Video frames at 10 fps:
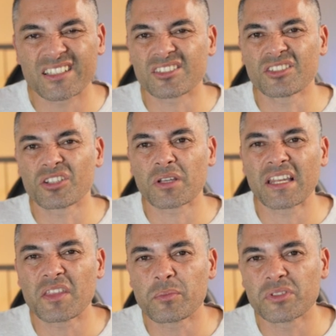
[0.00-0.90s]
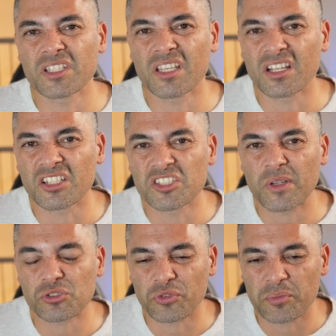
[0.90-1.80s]
doesn't look anything particularly
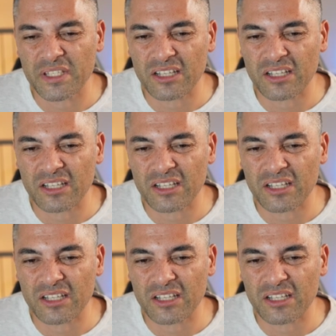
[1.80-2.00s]
special from the